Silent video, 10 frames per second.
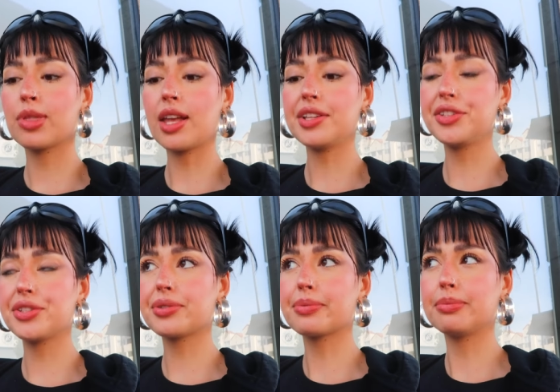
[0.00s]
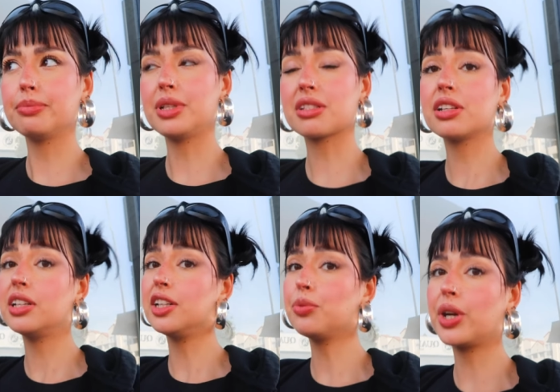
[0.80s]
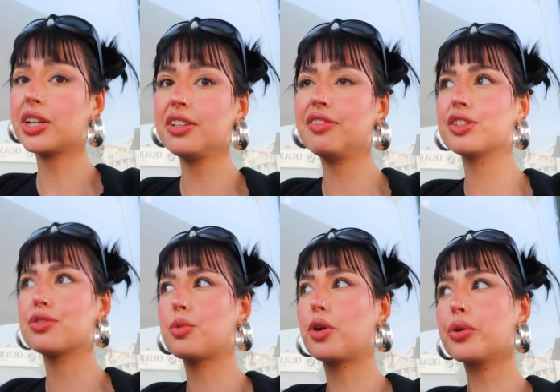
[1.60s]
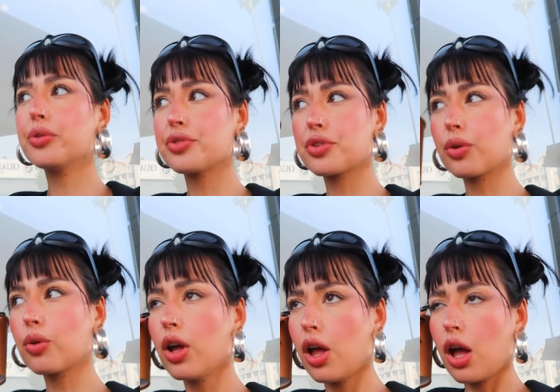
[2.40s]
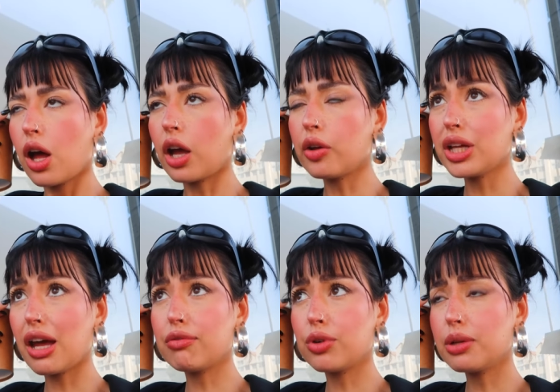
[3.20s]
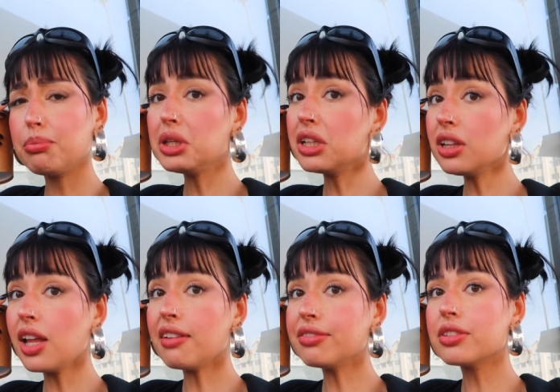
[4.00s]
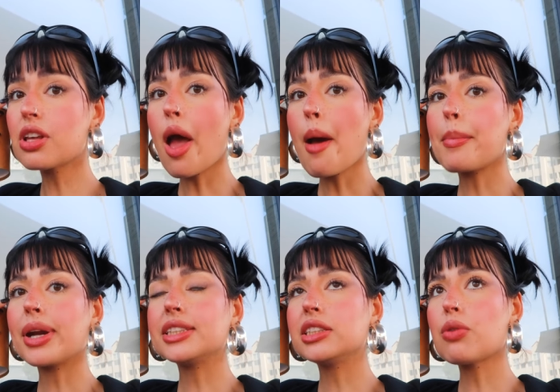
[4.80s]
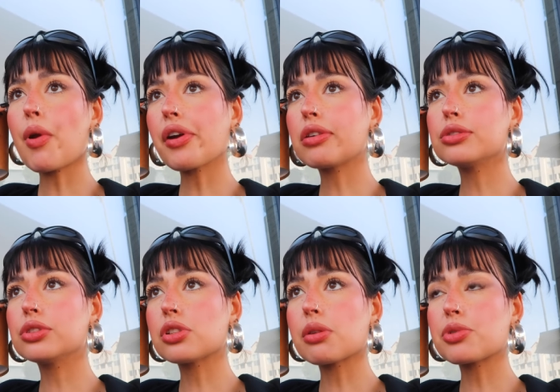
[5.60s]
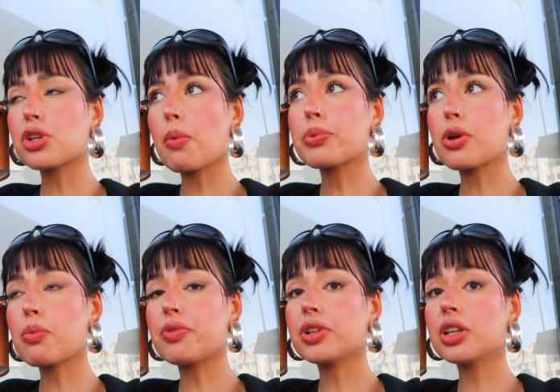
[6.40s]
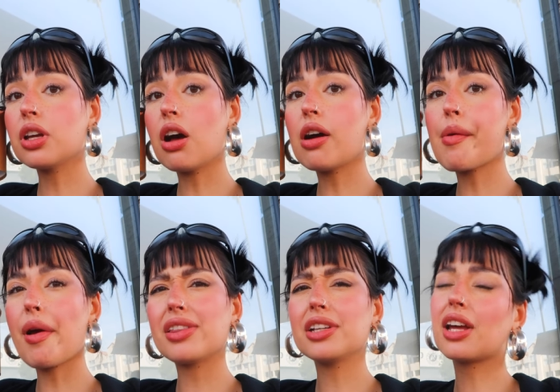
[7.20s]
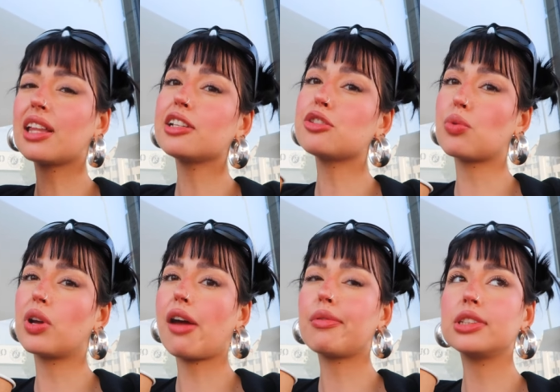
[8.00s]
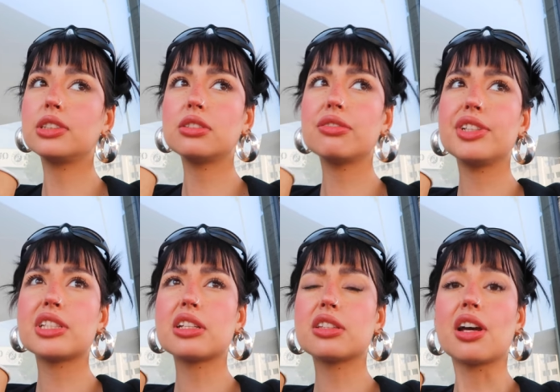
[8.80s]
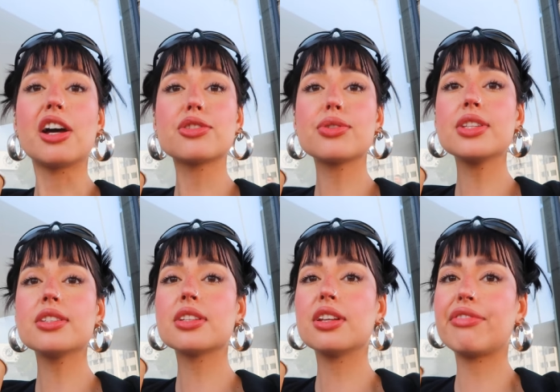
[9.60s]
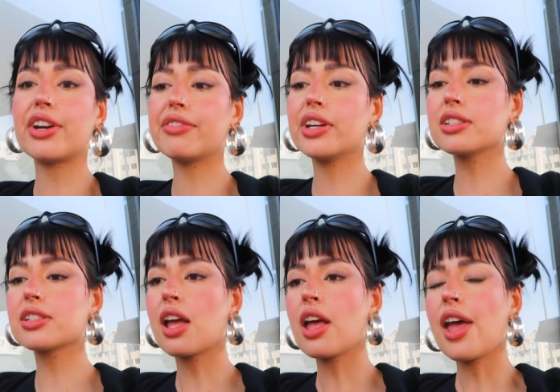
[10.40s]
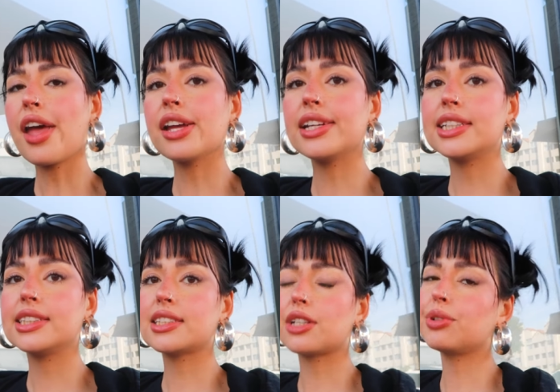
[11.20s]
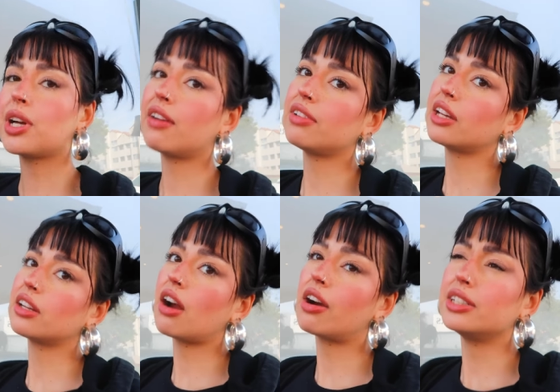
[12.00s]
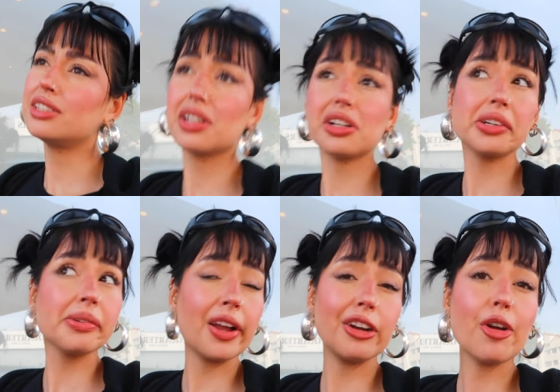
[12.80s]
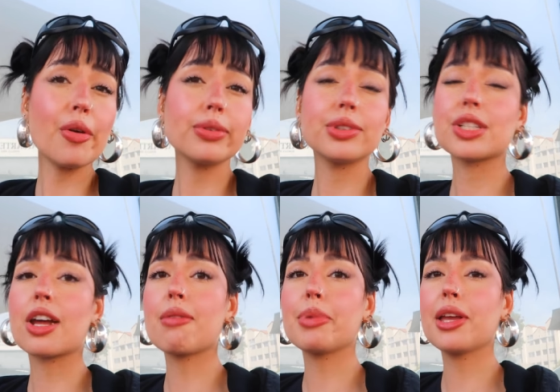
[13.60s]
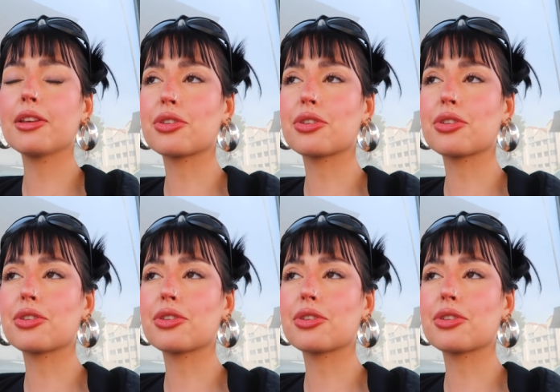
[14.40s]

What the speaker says: That's basically it, we are leaving tomorrow, so I only have one meal left. But I still want to go to some shops, hopefully. I think at least one. I want to visit the Hundreds in Fairfax. And then we'll have like our dinner. I don't know what it's gonna be.